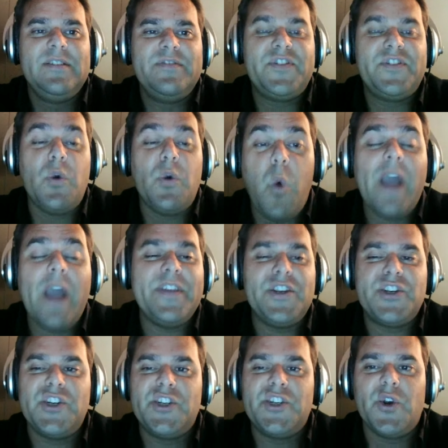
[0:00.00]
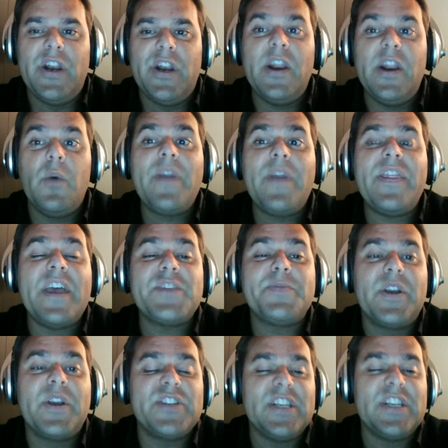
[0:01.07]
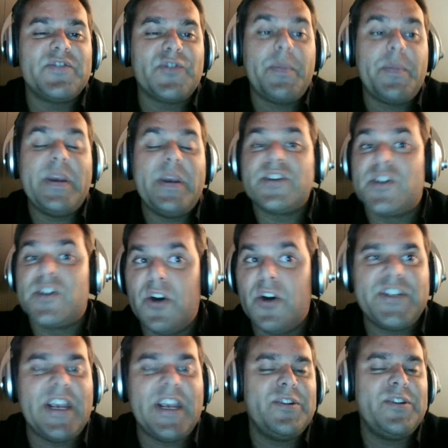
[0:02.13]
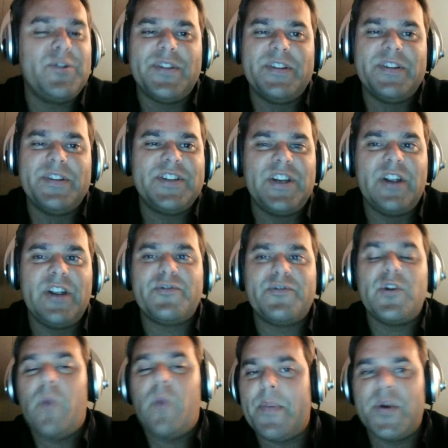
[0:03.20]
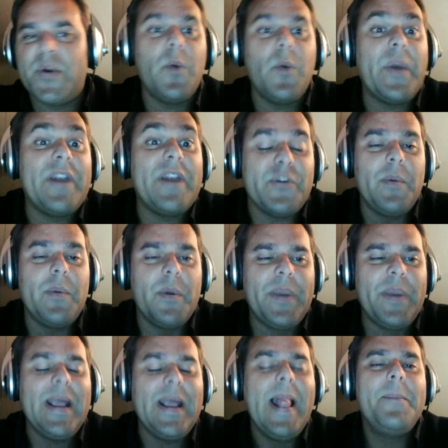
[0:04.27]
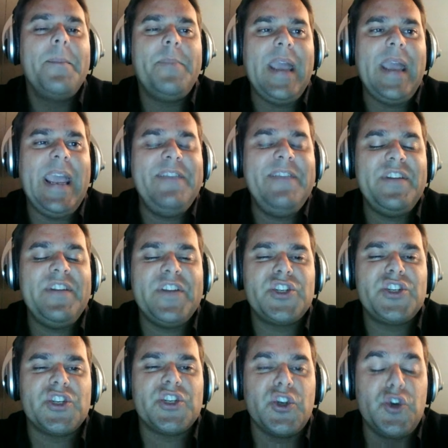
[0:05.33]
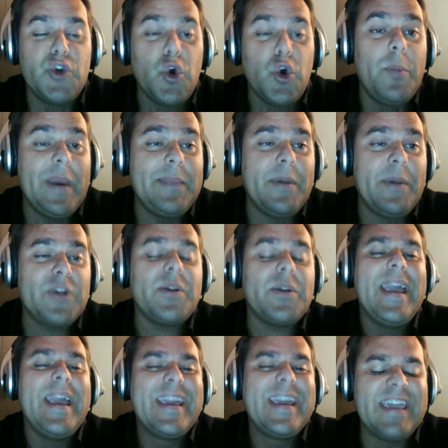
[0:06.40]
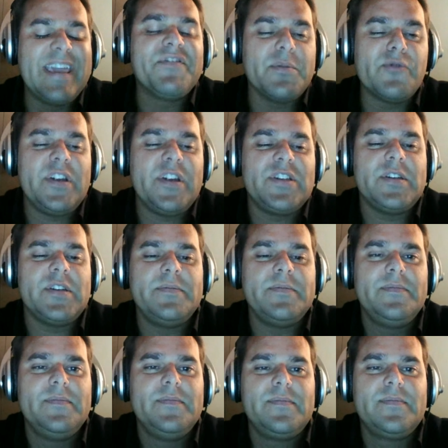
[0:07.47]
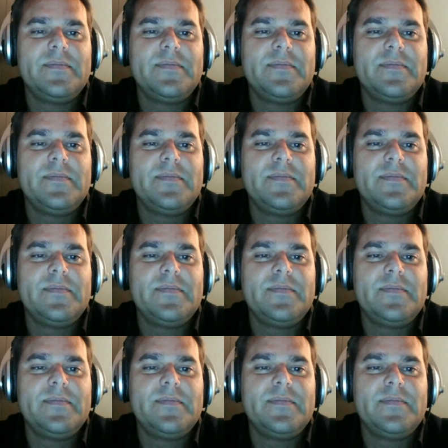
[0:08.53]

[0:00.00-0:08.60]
to why they should join it. Now, whether that's because it's for a piece of content or whether it's, for a webinar, whatever it might be. But even if it's just a normal email, give them a reason. So